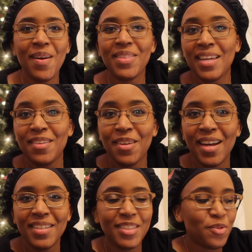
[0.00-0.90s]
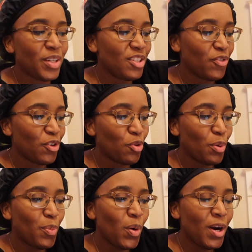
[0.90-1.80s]
Thank you guys so much for the
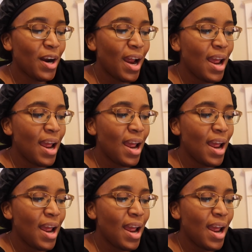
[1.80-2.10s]
report.